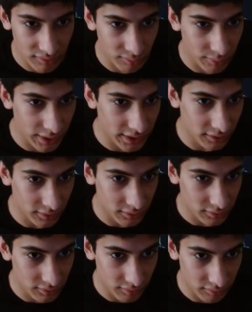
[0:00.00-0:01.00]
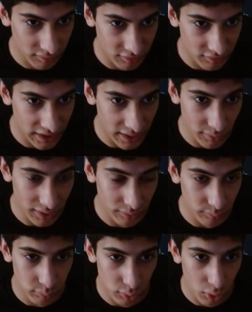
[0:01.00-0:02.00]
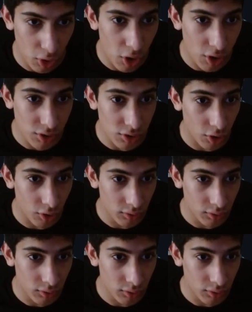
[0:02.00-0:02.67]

so I can name it blog,